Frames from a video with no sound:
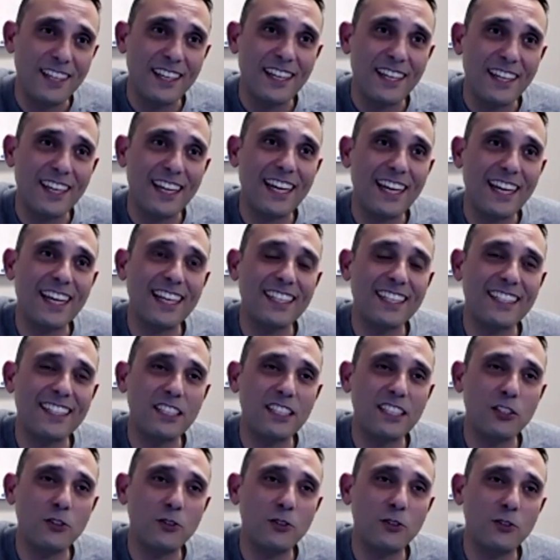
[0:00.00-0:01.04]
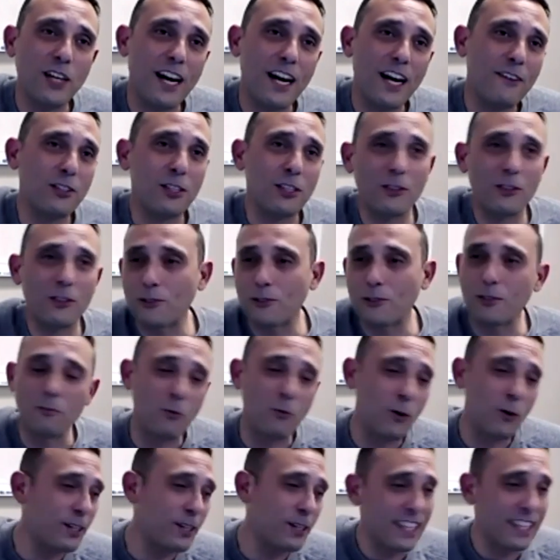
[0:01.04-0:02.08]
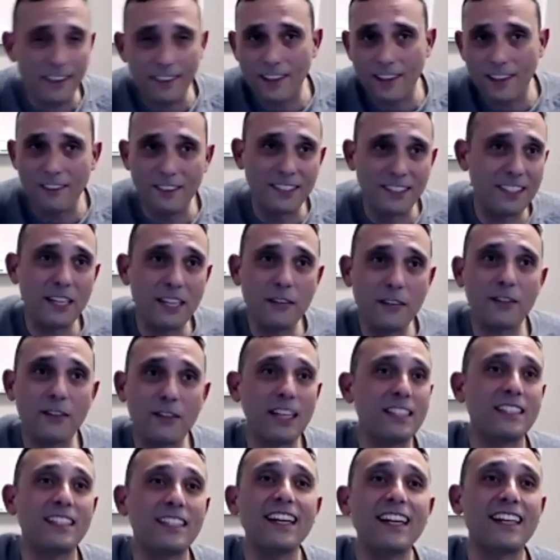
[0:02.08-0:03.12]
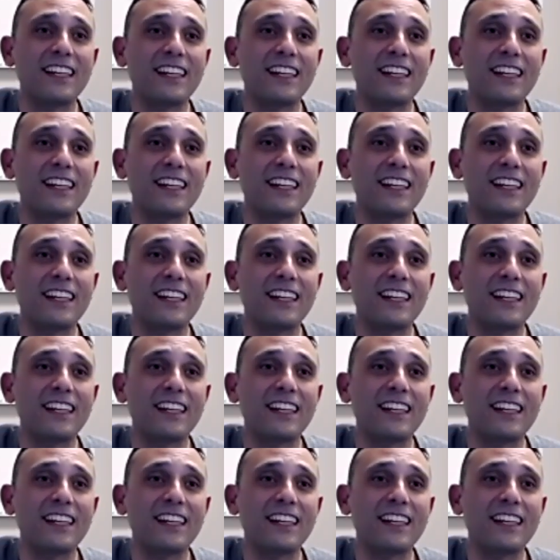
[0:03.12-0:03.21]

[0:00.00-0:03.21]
Yeah. Yep. And you have to throw some words out there and see if they stick,